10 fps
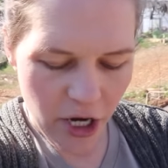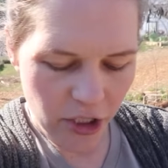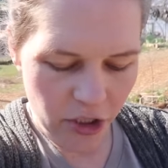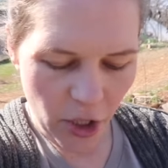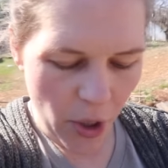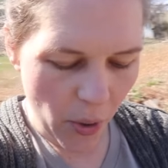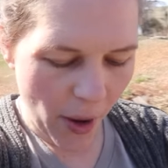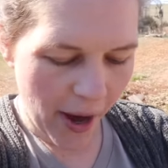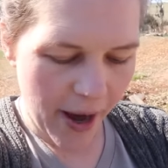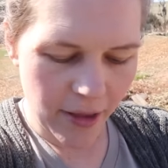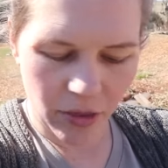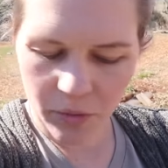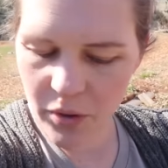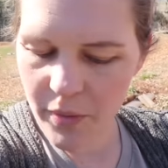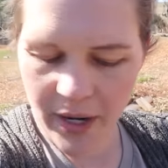So I
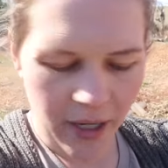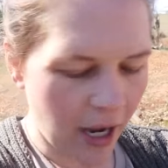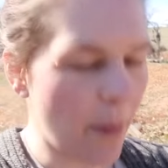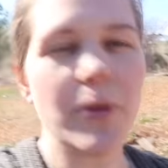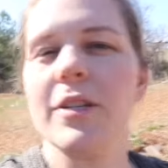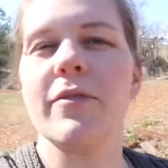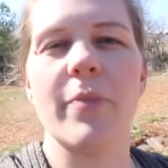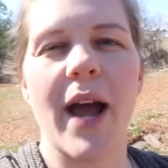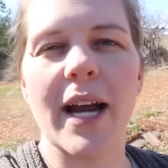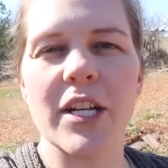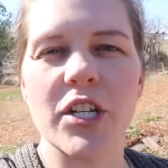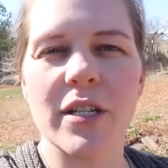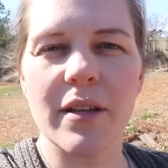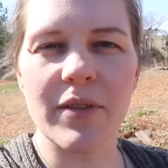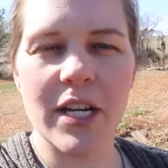threw in a couple different
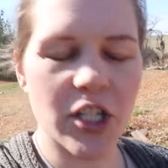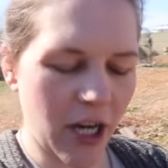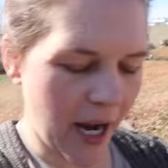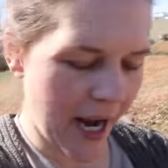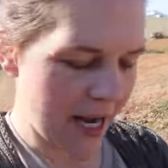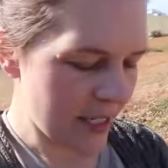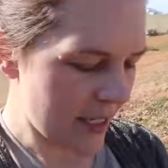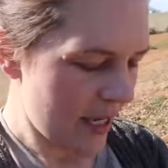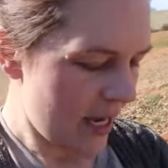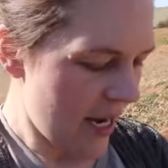packages of each kind